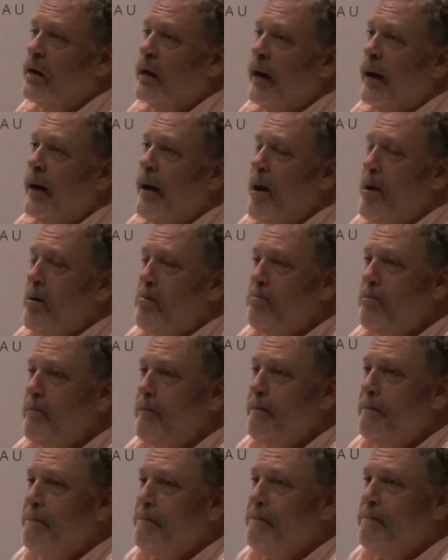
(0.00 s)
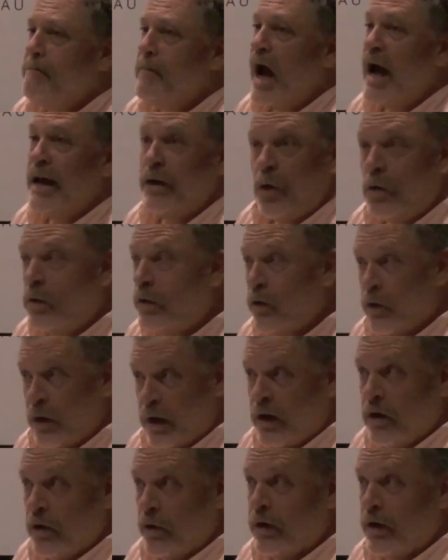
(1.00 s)
Um, I know they're
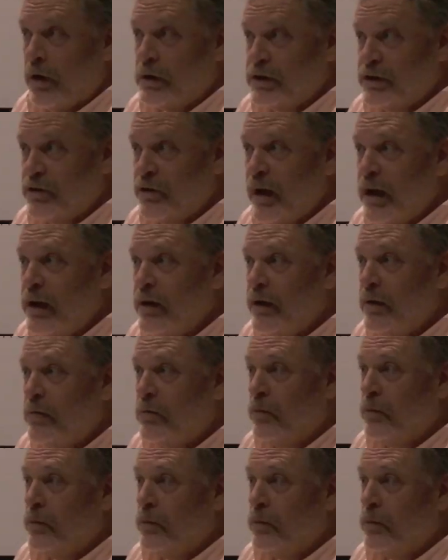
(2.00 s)
here in Australia,